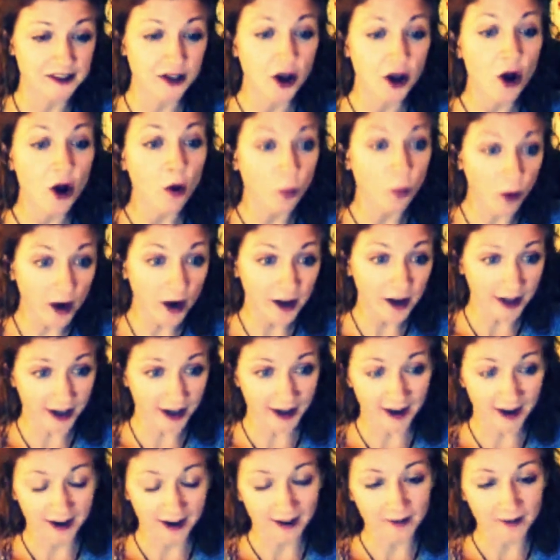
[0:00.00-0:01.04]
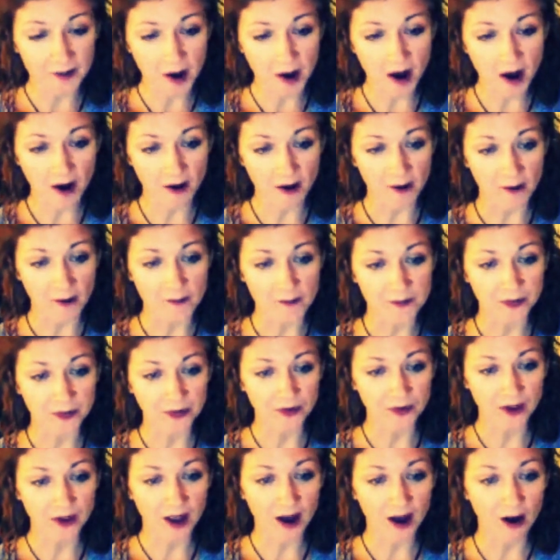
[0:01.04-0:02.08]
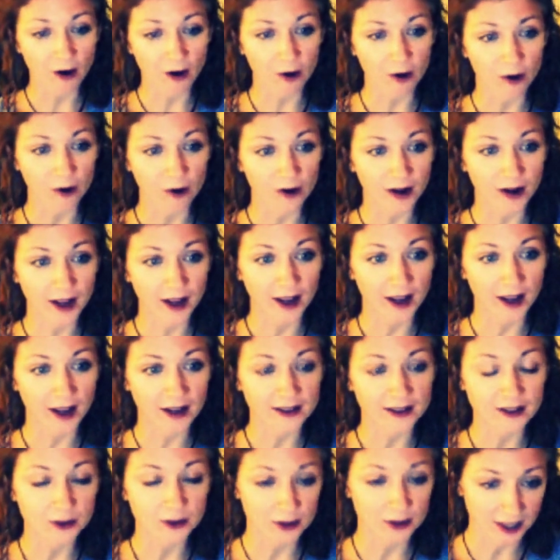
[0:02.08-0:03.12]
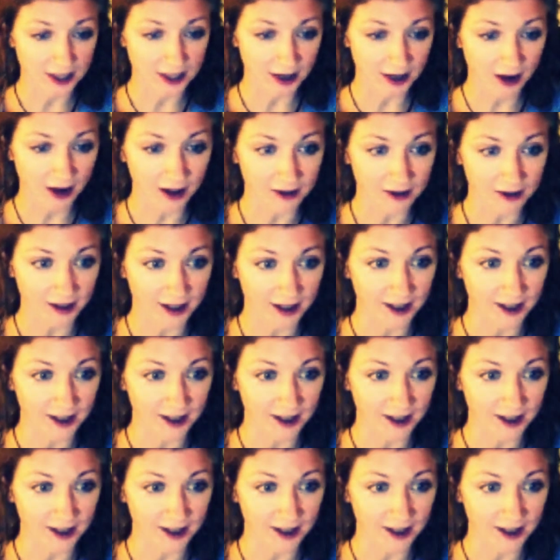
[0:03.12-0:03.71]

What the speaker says: working suicide hotline.